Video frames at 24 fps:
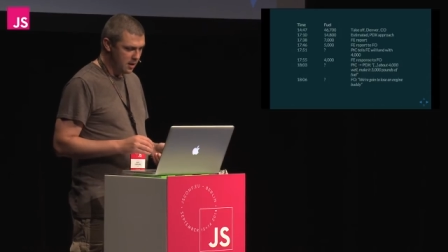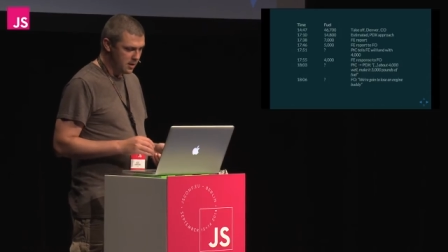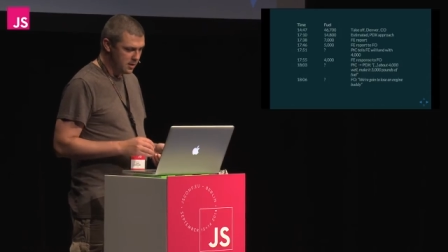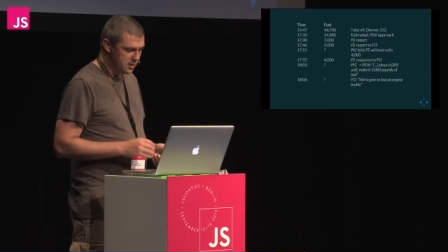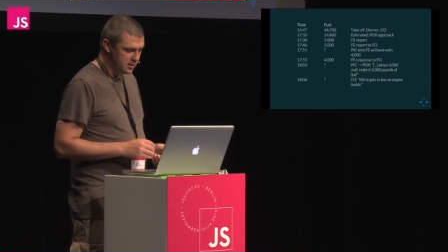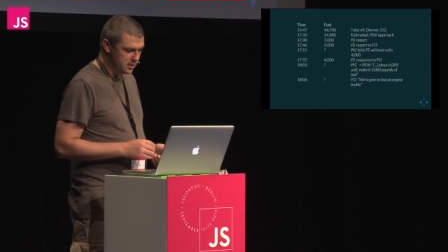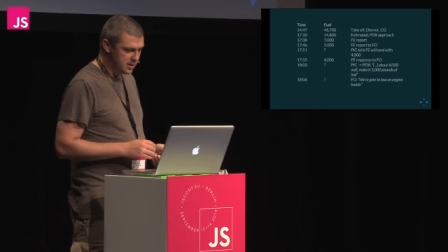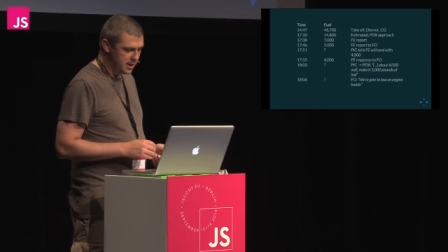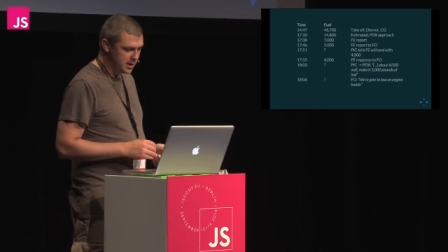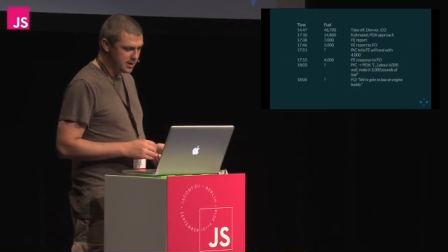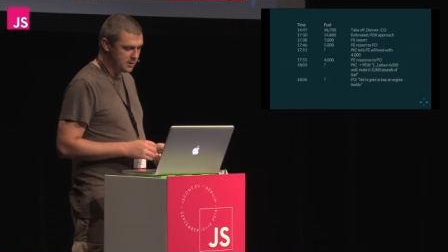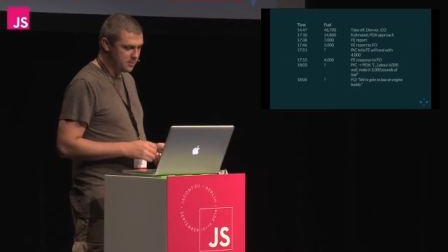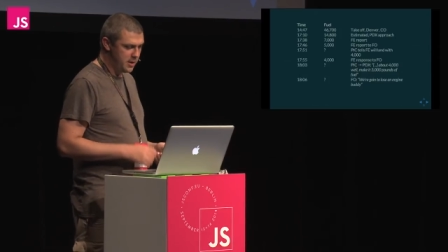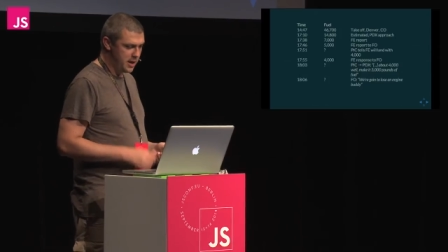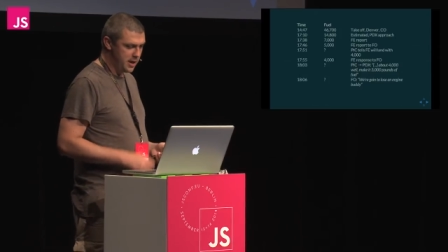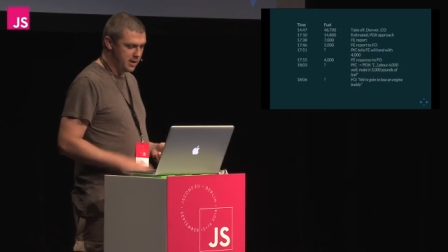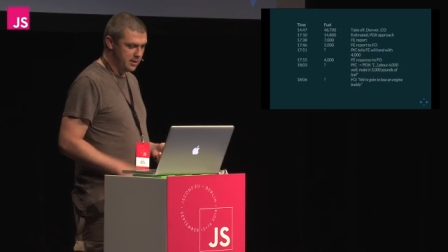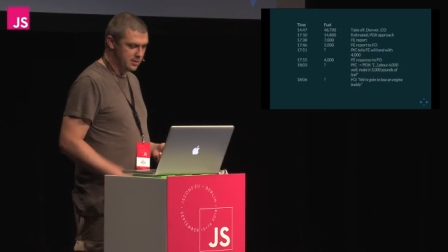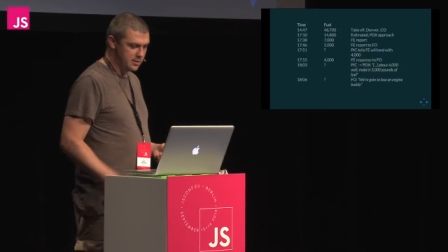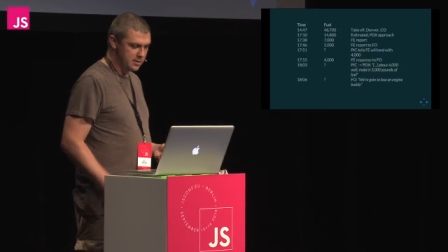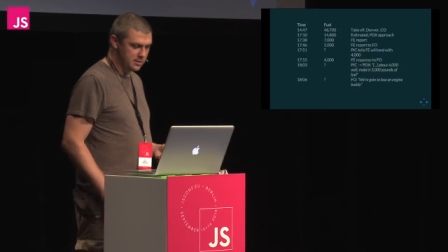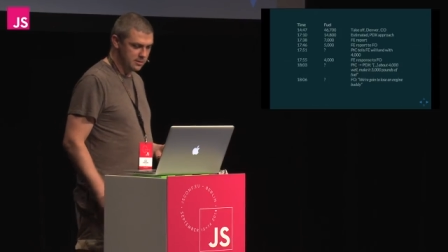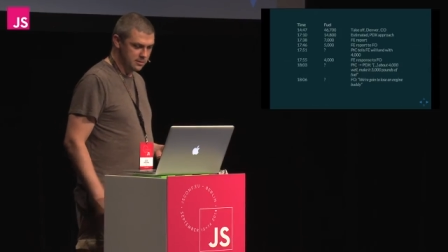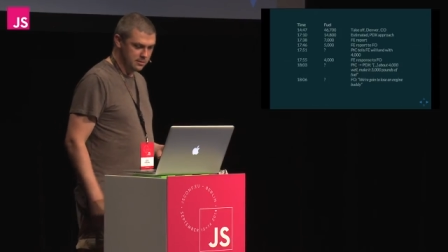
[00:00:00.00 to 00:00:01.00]
Six
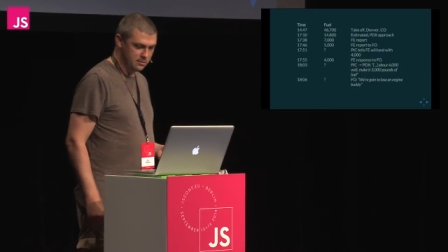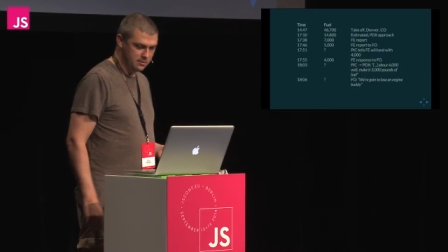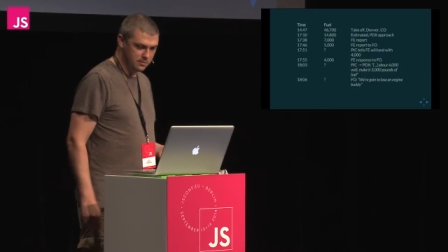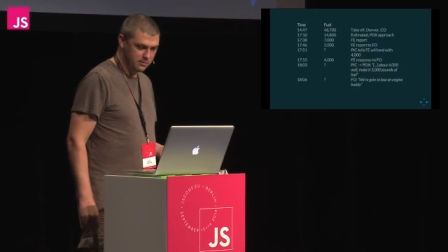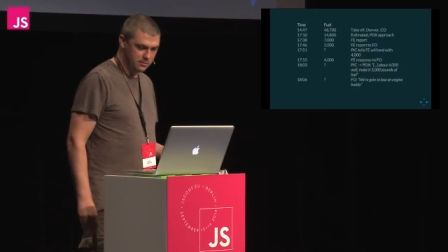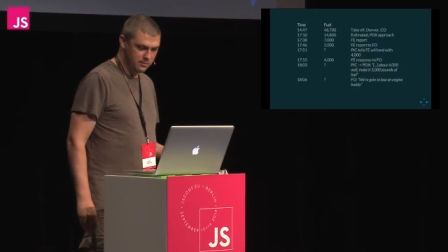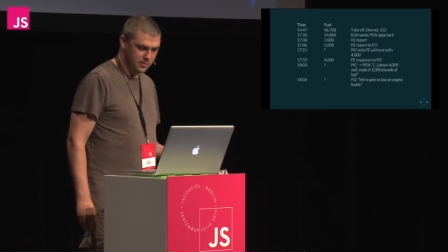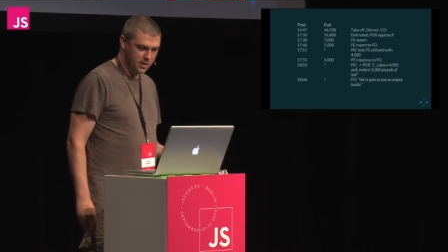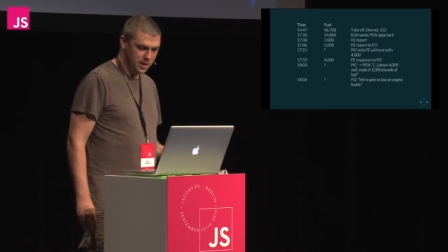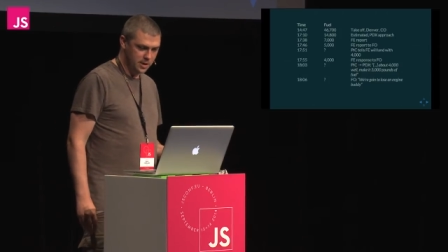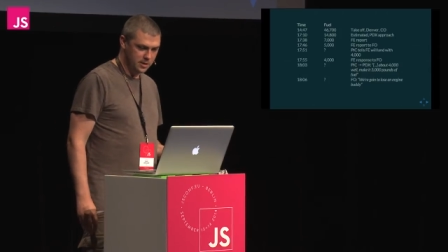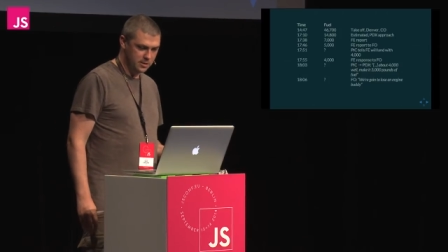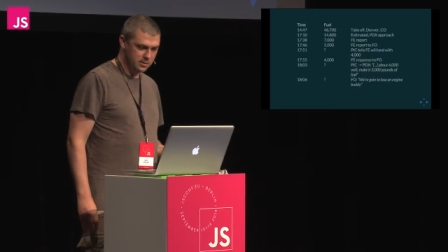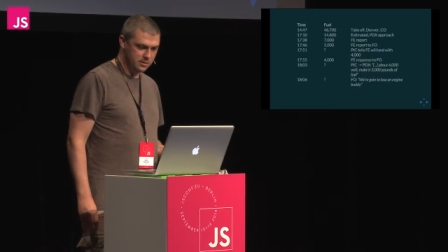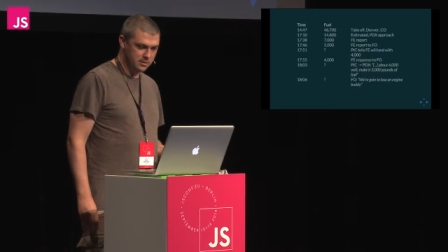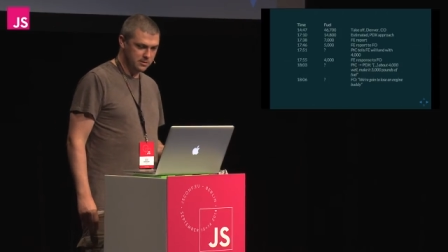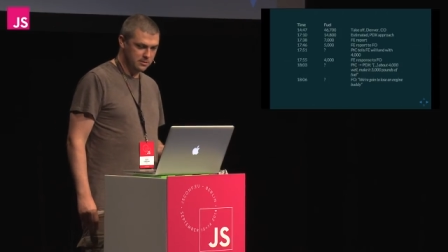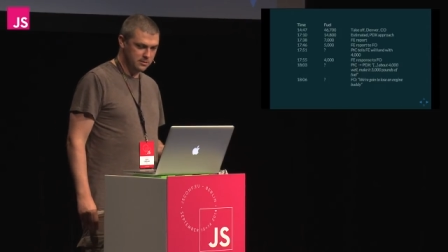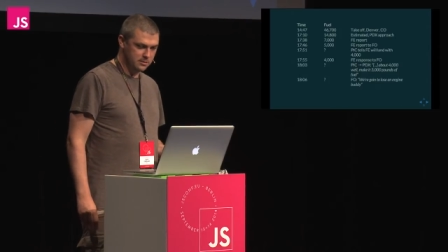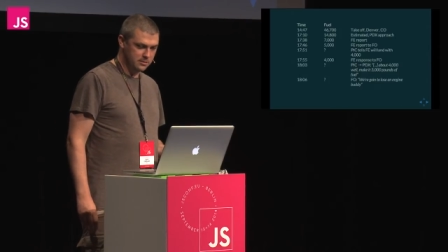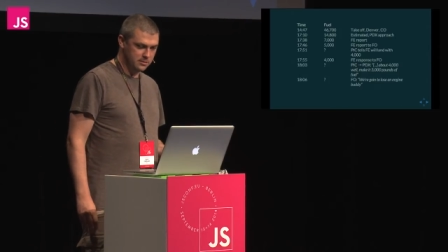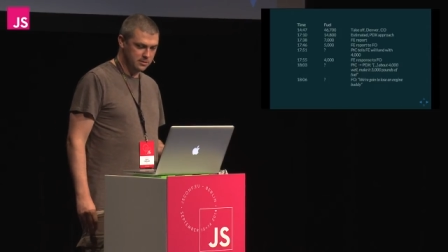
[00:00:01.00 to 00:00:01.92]
minutes past